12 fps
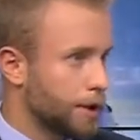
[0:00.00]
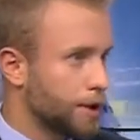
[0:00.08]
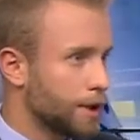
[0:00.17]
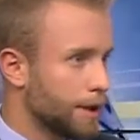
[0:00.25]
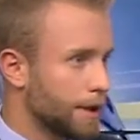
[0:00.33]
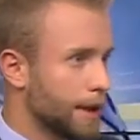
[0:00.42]
and
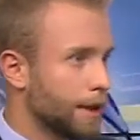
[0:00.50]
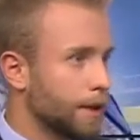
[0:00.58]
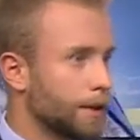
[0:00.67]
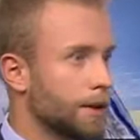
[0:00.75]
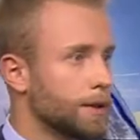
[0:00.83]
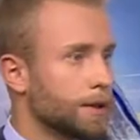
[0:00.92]
she
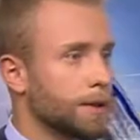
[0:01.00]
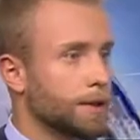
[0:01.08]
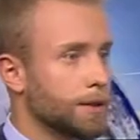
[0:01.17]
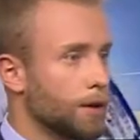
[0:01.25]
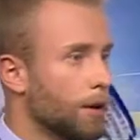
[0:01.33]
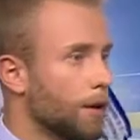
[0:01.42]
stated that
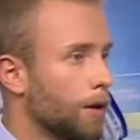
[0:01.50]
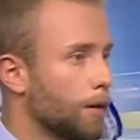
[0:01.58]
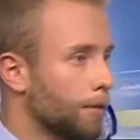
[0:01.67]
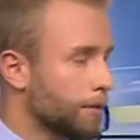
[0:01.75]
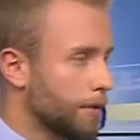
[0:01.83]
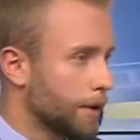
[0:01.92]

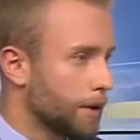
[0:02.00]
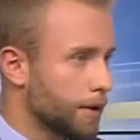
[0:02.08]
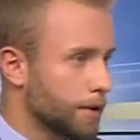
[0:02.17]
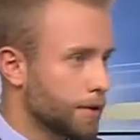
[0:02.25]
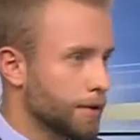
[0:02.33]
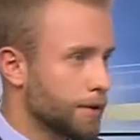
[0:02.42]
Synkevych
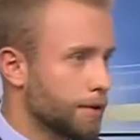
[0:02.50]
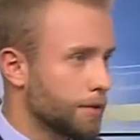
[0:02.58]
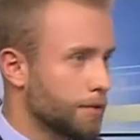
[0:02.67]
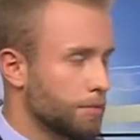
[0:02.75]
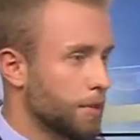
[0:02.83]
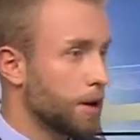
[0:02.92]

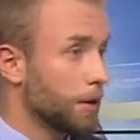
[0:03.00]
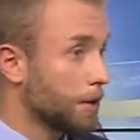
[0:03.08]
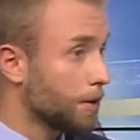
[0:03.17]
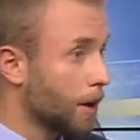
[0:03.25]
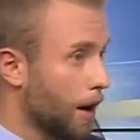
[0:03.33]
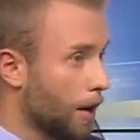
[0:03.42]
is in a
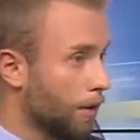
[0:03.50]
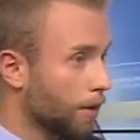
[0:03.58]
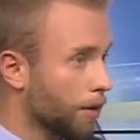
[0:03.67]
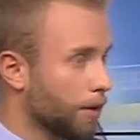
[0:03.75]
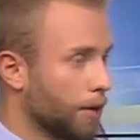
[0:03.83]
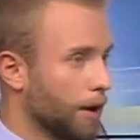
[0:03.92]
good
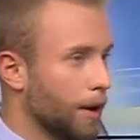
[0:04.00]
health.